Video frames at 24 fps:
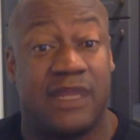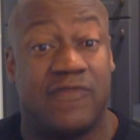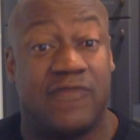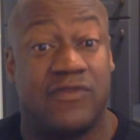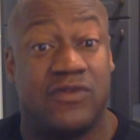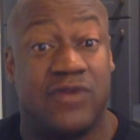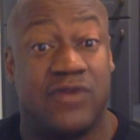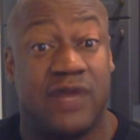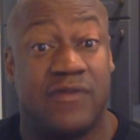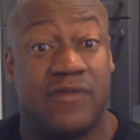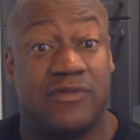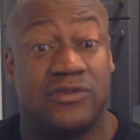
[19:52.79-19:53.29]
If you
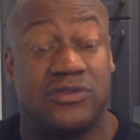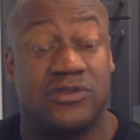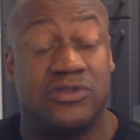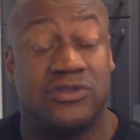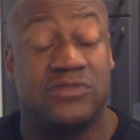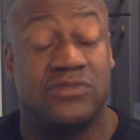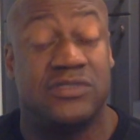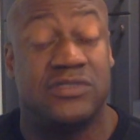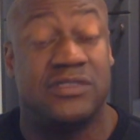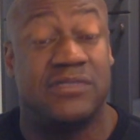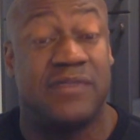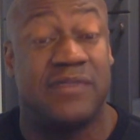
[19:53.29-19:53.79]
do have
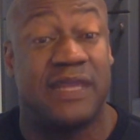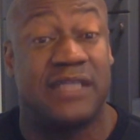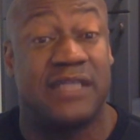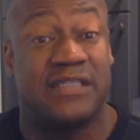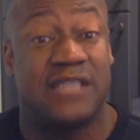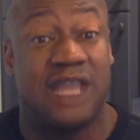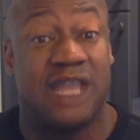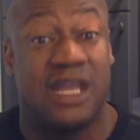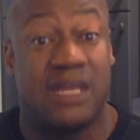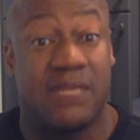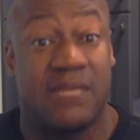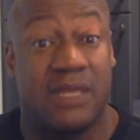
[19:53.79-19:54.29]
children, you need to make a
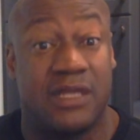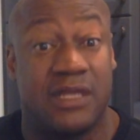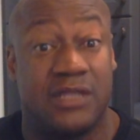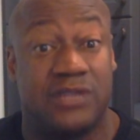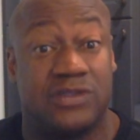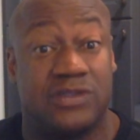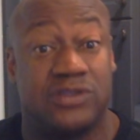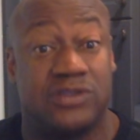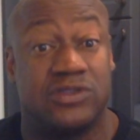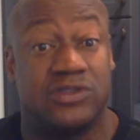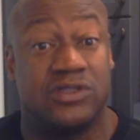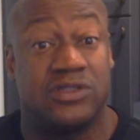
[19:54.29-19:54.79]
ton of money
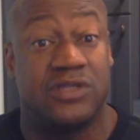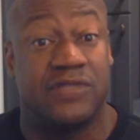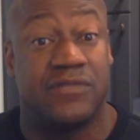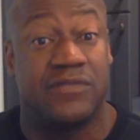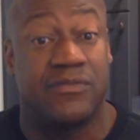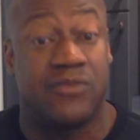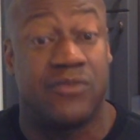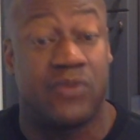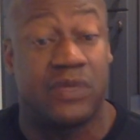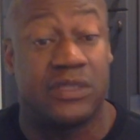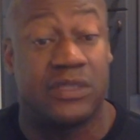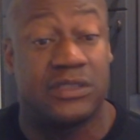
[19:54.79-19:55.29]
so you can live
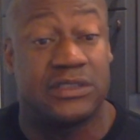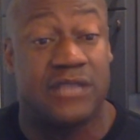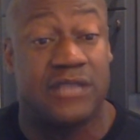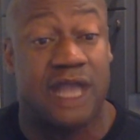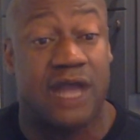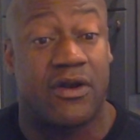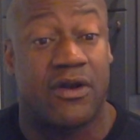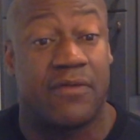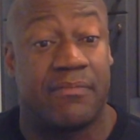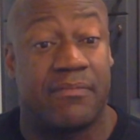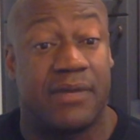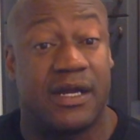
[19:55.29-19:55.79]
in
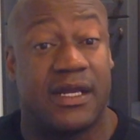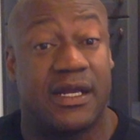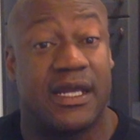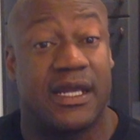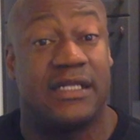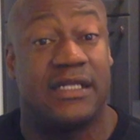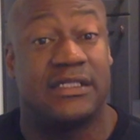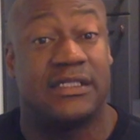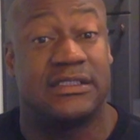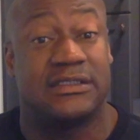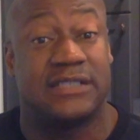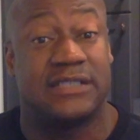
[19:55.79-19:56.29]
Morningside, a
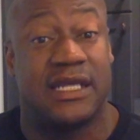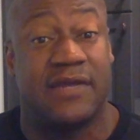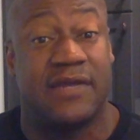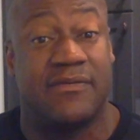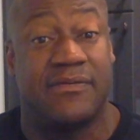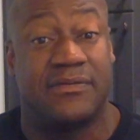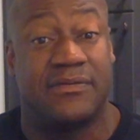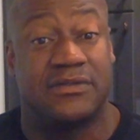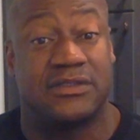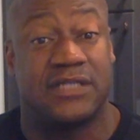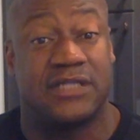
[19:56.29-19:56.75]
bucket, in a safe,